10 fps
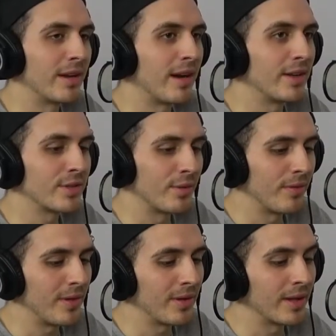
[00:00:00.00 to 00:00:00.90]
in high school
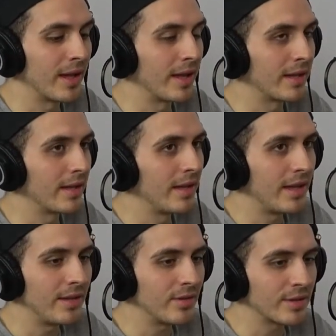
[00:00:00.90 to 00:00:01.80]
feeling like
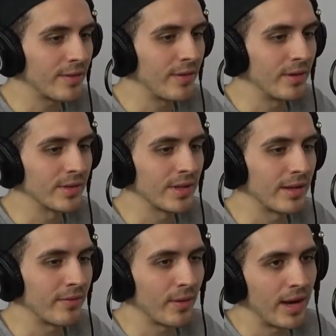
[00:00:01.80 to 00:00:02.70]
it just feels
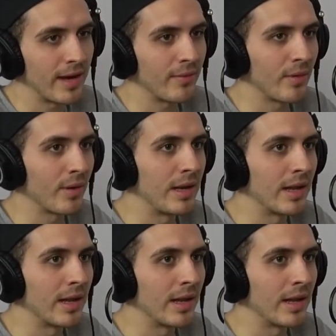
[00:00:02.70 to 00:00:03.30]
like forever. And